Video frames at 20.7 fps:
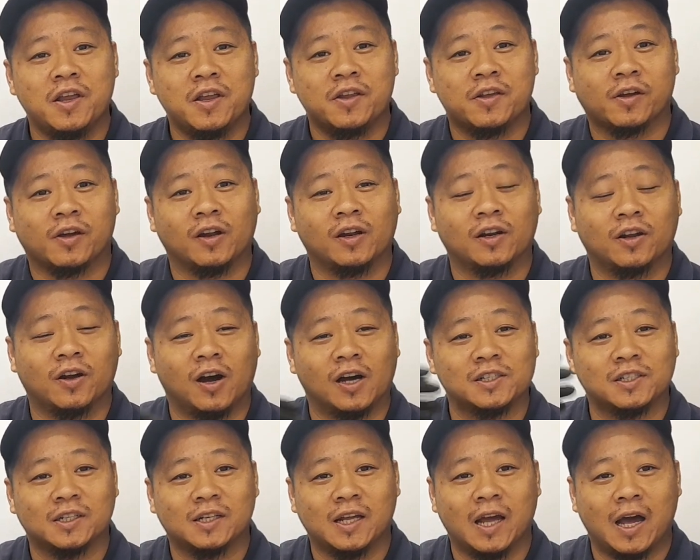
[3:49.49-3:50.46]
you're going to
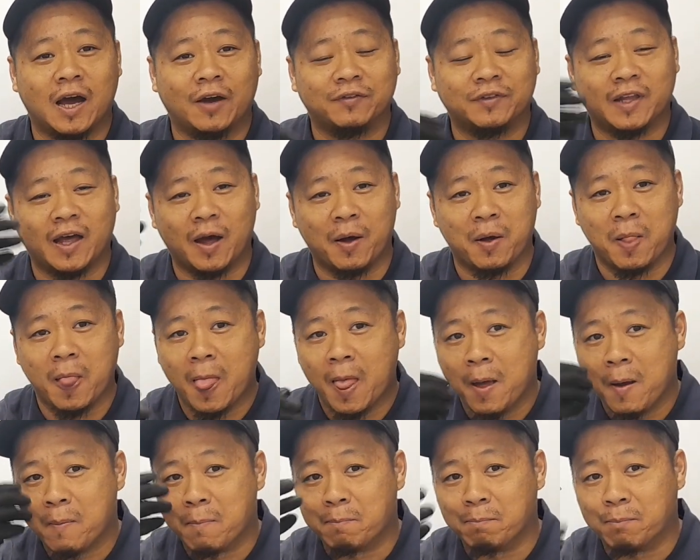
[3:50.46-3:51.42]
constantly have that
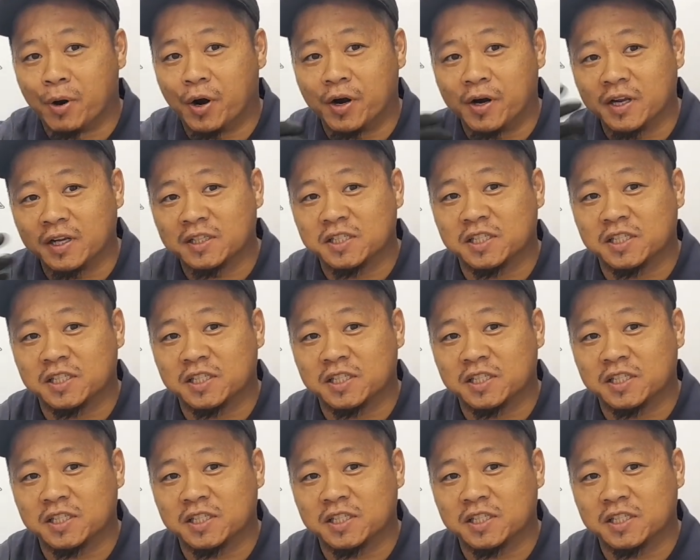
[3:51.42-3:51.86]
burning